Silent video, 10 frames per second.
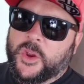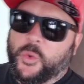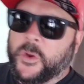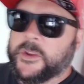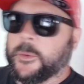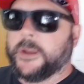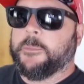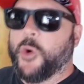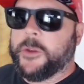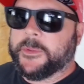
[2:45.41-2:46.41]
when you run
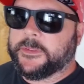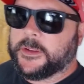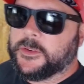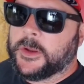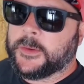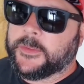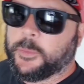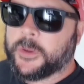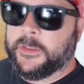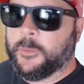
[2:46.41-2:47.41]
appointments, then you notice
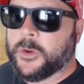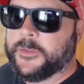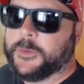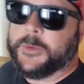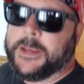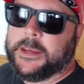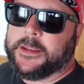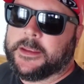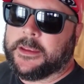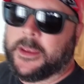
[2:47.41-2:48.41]
what in the world you
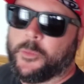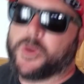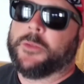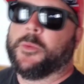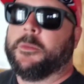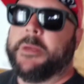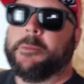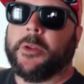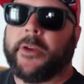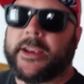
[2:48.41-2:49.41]
need and what in the world
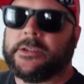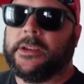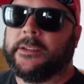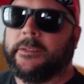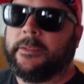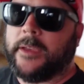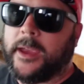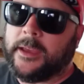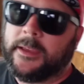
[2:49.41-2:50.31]
people are actually going to say.